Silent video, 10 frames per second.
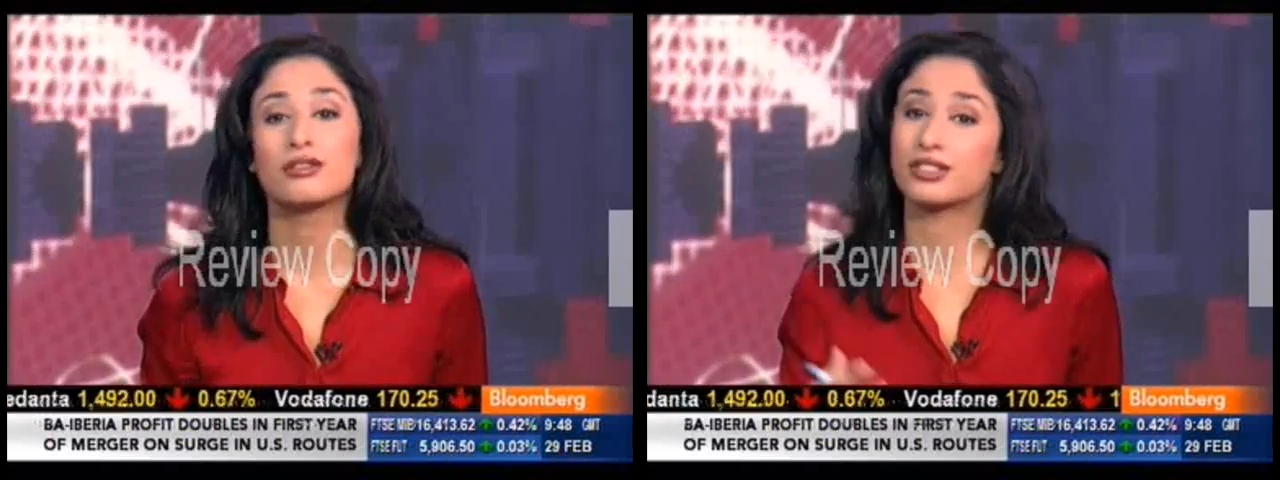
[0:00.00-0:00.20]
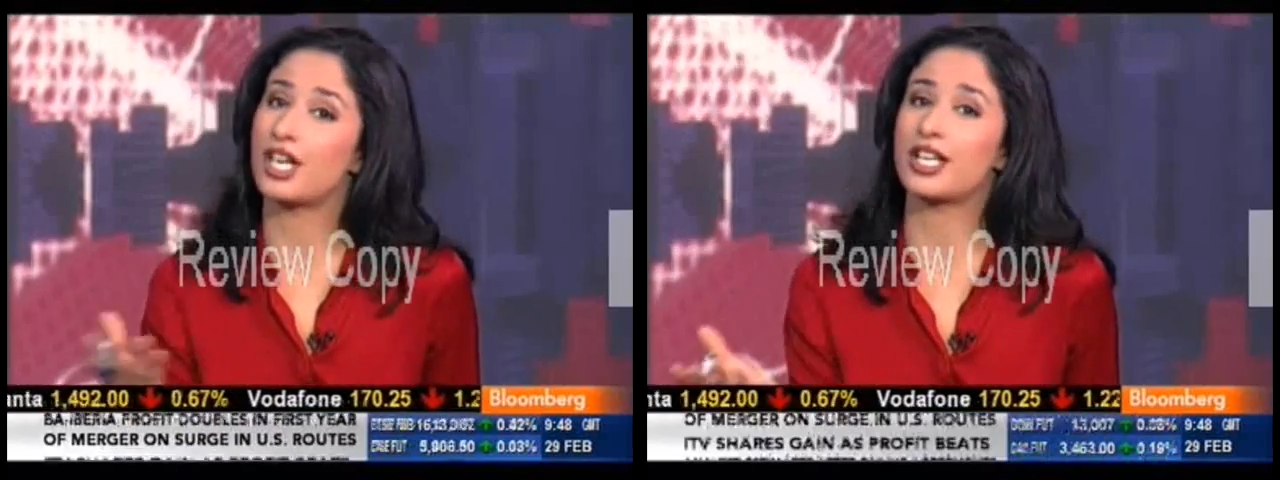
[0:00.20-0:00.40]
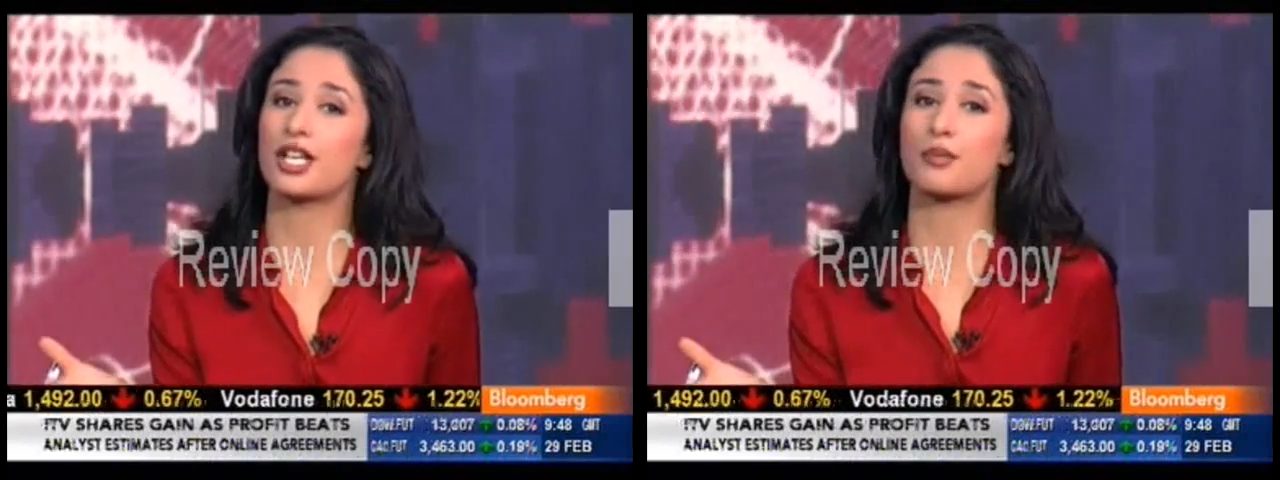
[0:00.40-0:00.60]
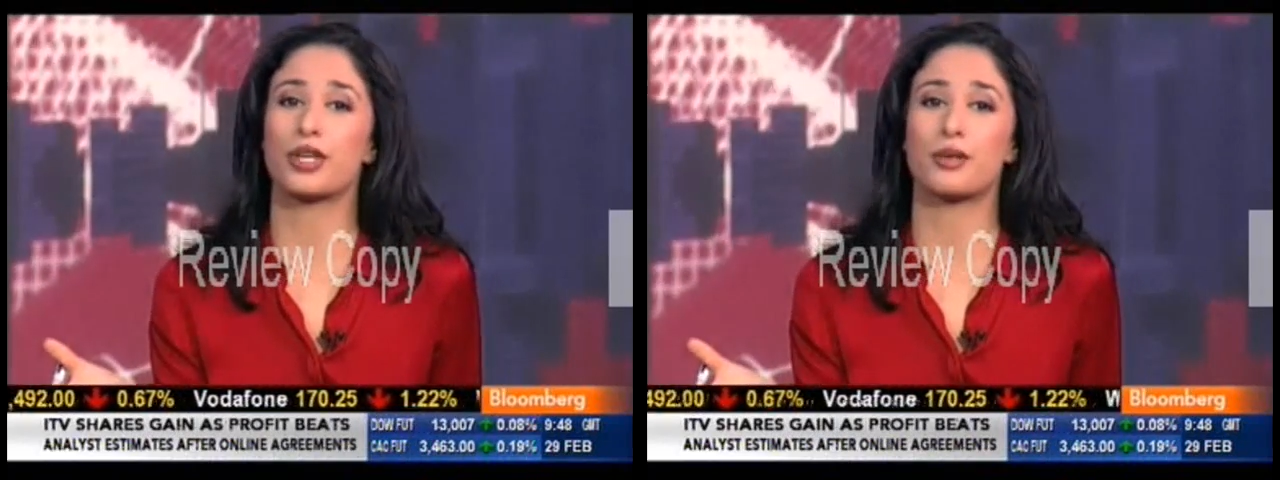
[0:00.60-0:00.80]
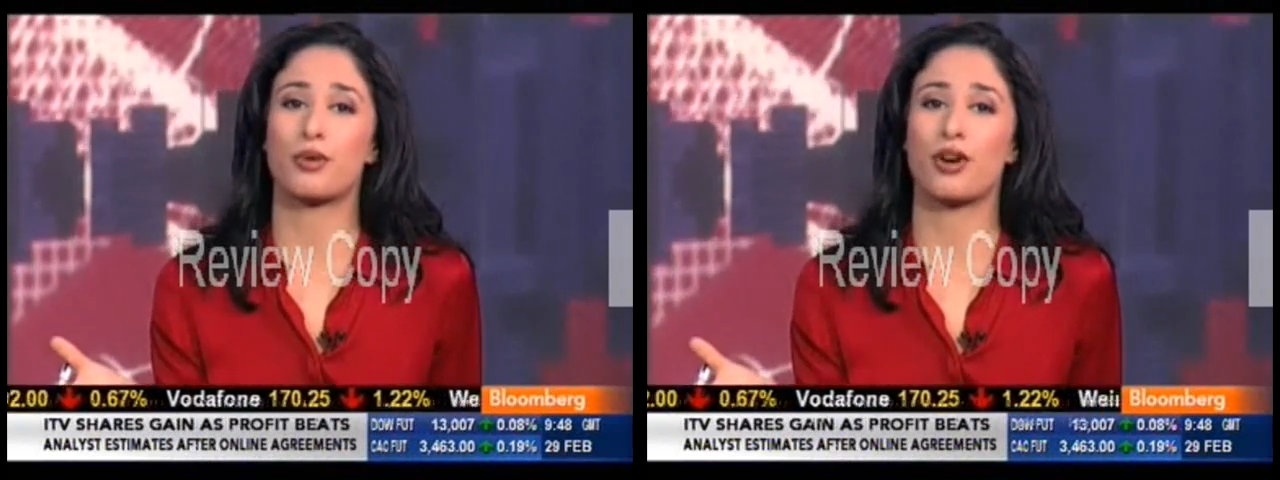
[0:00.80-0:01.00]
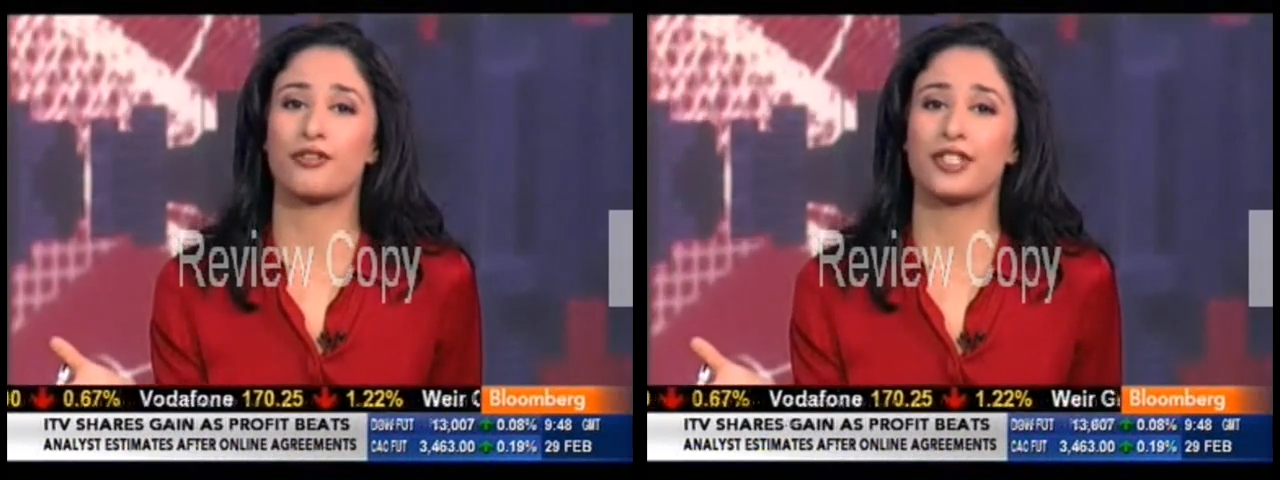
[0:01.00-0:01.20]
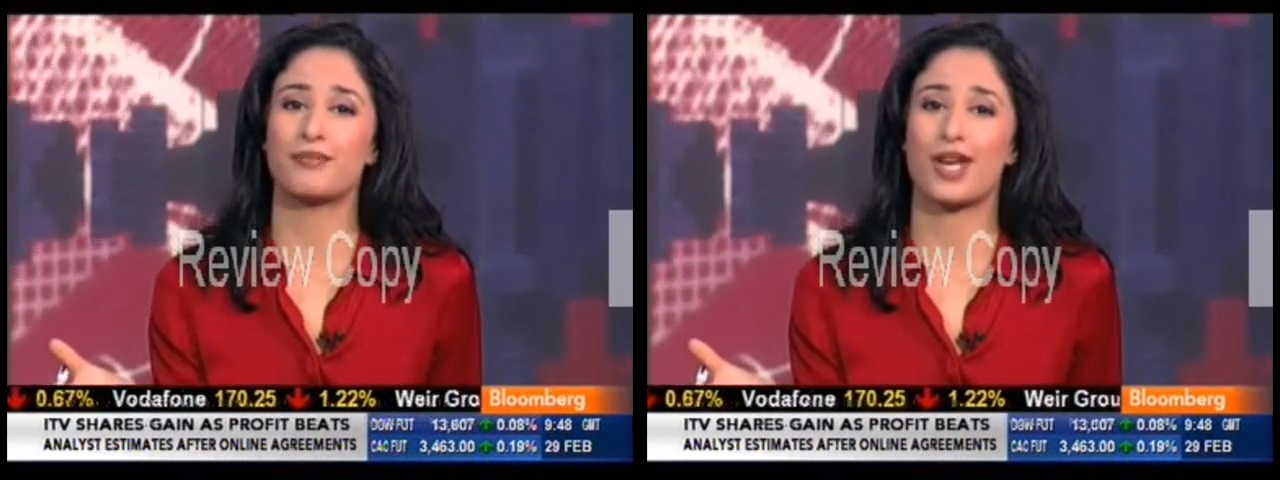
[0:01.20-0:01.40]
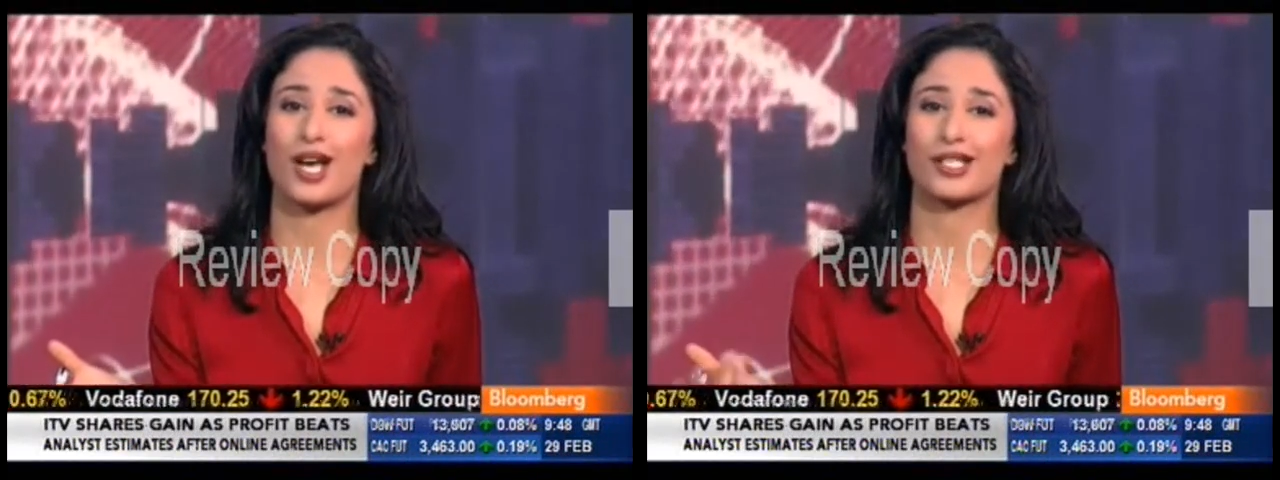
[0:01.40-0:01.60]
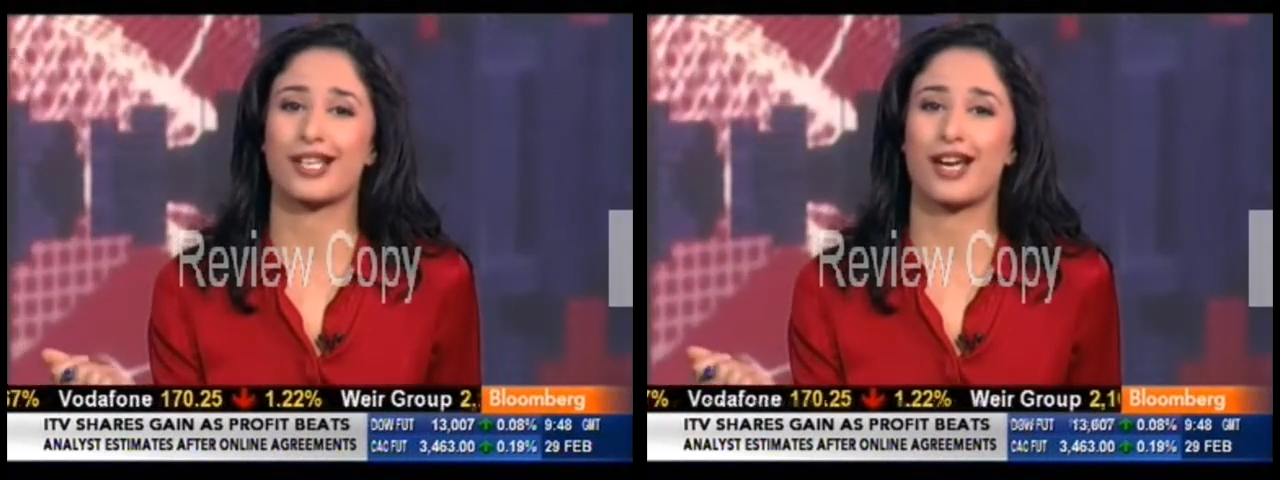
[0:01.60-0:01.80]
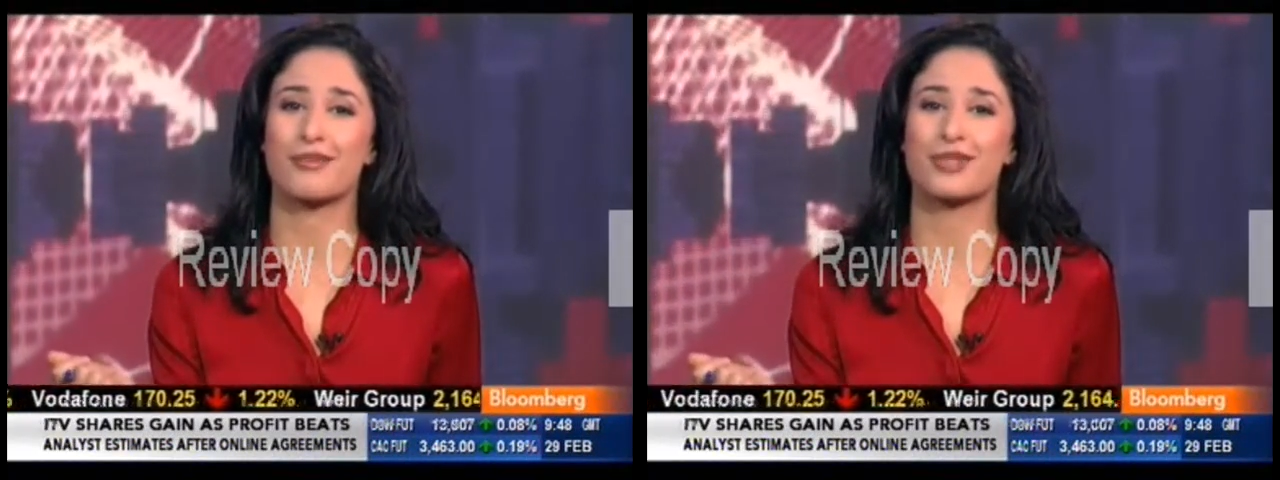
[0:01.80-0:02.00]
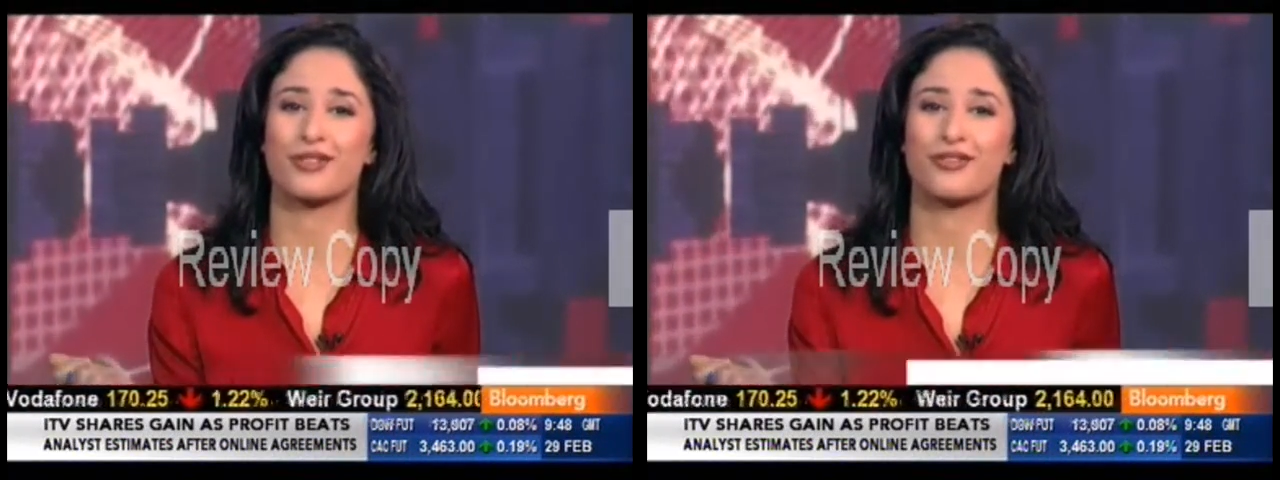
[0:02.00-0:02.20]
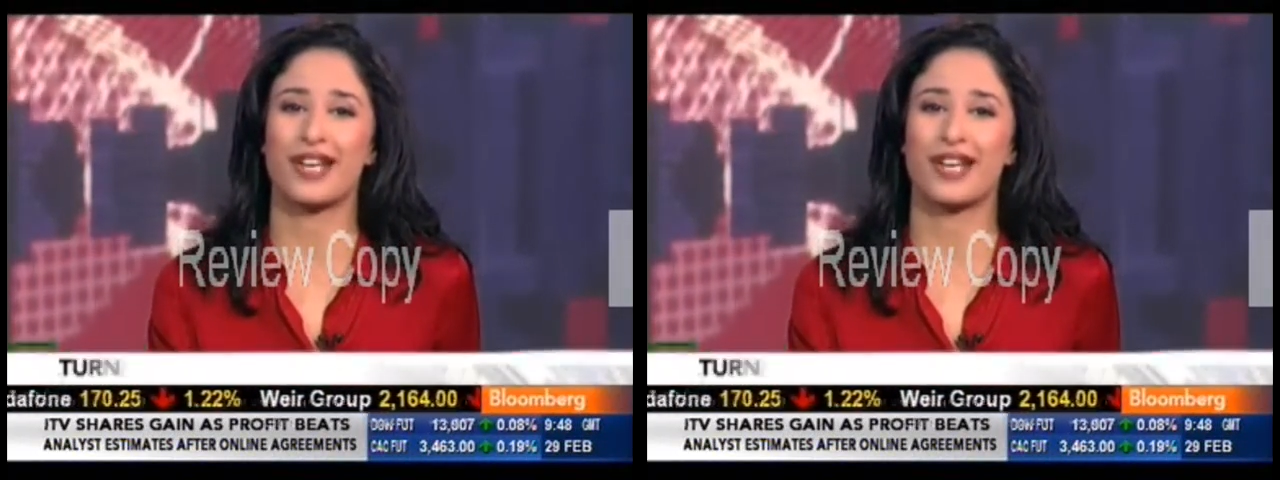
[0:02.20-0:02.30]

Well, turning a pretty profit, hard times have